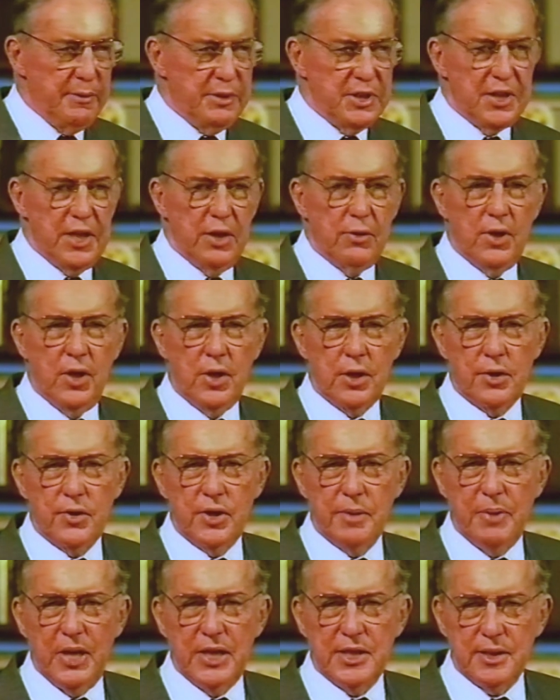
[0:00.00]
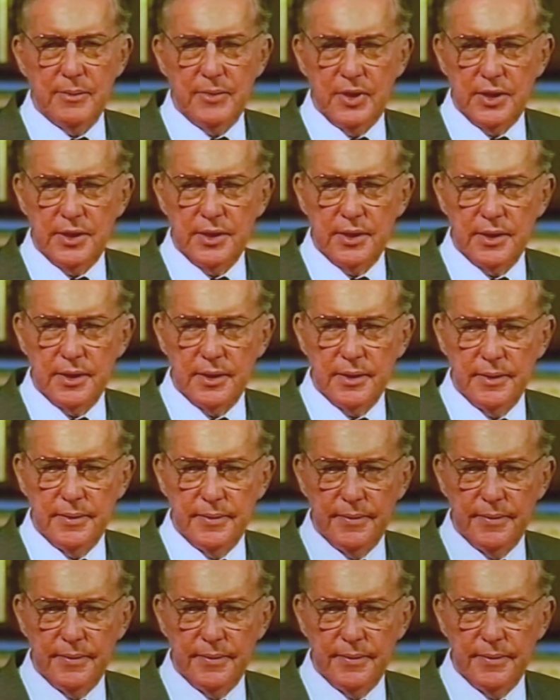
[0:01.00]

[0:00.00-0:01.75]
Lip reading: was no longer a pessimist.